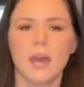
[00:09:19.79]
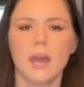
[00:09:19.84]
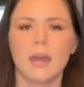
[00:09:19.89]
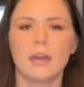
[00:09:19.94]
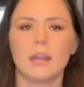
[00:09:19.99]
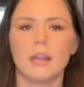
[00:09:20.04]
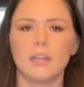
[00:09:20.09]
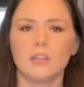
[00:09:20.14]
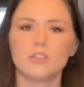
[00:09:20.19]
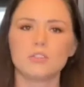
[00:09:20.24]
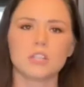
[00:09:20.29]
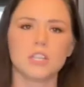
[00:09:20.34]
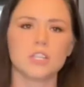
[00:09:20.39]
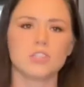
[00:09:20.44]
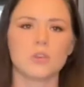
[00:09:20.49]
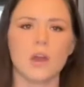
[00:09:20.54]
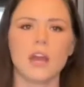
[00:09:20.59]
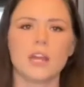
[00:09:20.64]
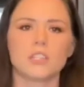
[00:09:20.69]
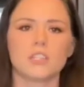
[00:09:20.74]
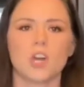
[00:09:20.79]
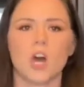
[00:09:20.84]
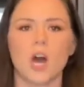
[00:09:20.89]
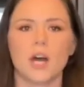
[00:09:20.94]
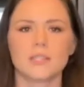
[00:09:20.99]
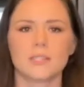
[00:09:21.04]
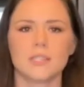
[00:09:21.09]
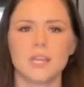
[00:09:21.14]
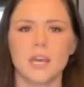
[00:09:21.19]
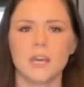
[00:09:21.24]
And I usually try to
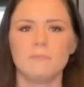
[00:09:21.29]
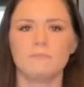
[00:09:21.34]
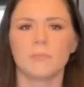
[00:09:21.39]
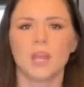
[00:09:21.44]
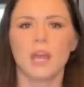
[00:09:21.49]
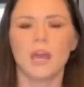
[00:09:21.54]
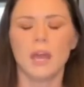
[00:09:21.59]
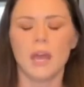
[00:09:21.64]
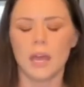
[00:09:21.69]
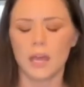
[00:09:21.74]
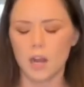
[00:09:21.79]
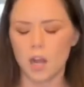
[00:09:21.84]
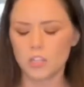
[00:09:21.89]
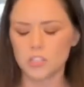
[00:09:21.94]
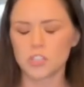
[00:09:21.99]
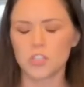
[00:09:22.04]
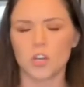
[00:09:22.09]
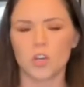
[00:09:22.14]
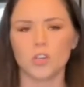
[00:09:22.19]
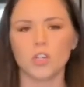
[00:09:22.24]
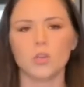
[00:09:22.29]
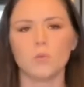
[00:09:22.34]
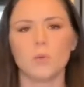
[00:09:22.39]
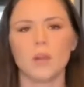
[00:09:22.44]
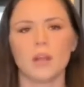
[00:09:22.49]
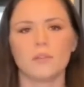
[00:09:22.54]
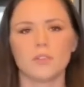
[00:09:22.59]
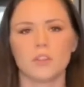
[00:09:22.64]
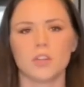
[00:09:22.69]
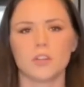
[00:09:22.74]
toss it, and I'll show you
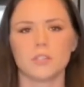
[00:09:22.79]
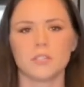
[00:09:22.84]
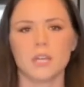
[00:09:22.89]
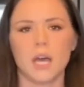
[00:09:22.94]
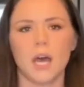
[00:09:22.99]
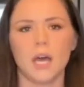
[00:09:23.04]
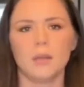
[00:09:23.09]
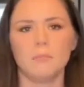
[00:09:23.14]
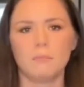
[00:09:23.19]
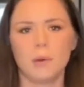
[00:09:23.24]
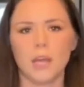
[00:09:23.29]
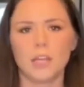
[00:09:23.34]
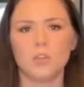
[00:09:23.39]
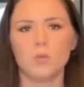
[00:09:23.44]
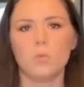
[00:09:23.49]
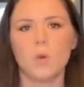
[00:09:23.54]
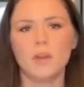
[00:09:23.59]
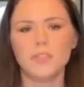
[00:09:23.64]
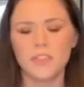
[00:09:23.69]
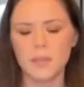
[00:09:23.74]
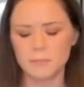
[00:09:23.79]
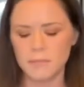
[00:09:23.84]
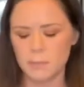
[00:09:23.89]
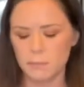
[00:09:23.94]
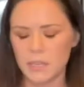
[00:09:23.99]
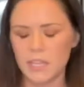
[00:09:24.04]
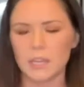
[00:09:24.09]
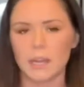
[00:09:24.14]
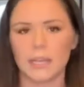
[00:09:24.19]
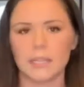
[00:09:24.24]
whenever they're done, but you want them to
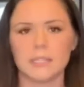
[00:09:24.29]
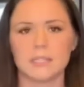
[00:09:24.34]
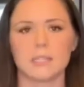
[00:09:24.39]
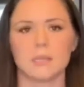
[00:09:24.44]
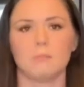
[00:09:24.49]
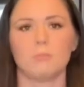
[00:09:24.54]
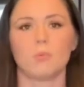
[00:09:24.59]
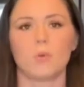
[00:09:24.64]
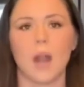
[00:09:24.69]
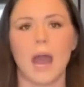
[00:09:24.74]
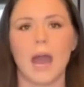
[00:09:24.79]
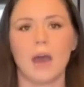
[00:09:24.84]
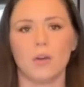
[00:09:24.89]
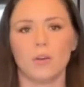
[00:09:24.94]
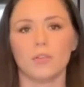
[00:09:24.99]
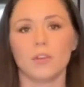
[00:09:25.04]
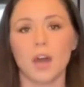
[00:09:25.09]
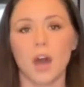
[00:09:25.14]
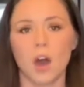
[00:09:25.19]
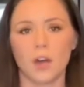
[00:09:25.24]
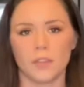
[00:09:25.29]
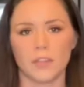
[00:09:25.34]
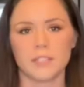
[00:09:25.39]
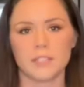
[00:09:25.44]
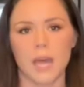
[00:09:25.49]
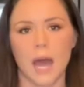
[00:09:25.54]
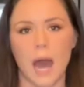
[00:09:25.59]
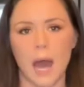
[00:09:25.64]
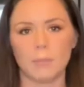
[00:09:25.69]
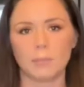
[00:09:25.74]
be nice and brown on the
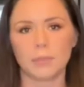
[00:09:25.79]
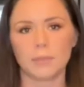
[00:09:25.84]
top.